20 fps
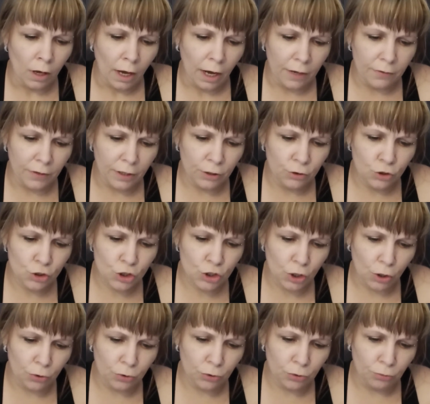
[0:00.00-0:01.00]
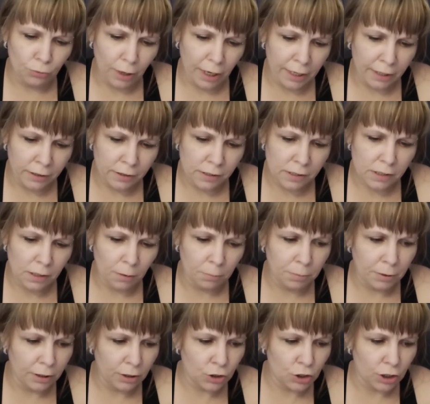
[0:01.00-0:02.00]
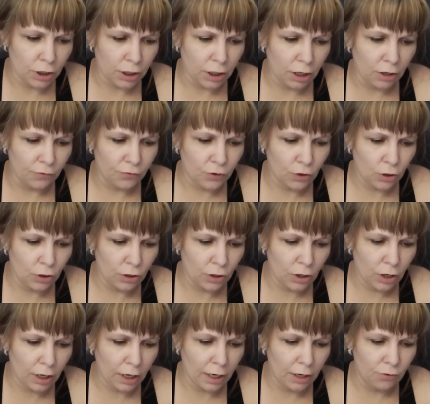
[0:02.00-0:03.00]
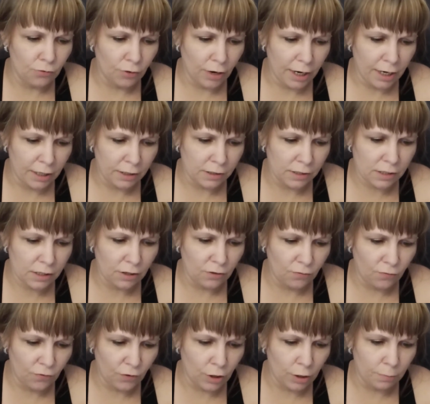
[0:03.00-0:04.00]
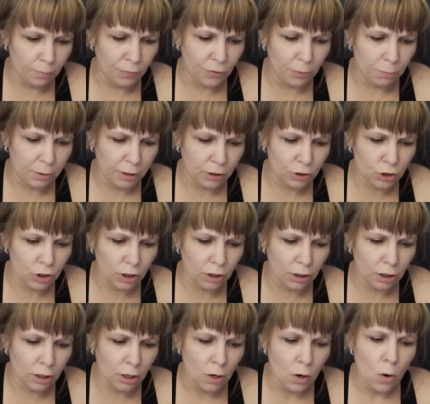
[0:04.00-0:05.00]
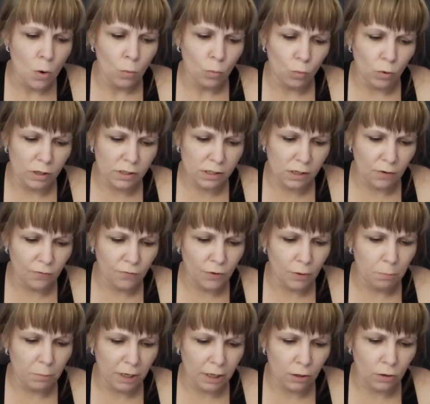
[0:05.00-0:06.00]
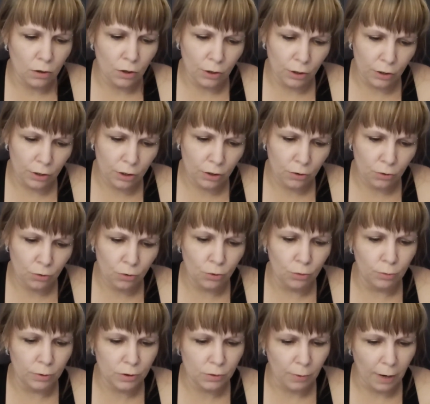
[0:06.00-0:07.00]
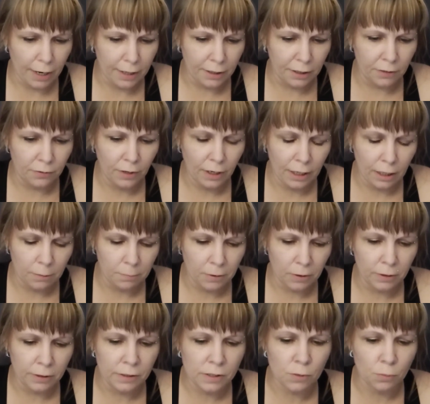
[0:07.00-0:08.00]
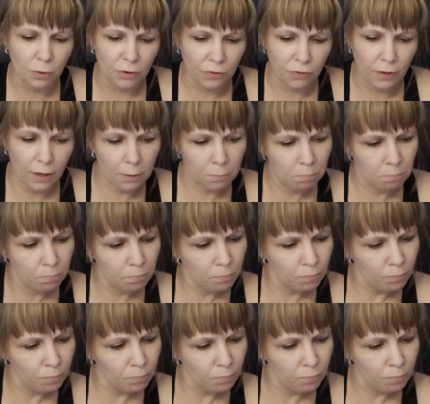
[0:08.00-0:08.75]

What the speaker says: I then showed Rand a picture of Kirk, and Rand confirmed the picture was of the male Kirk who was riding in the ambulance with them.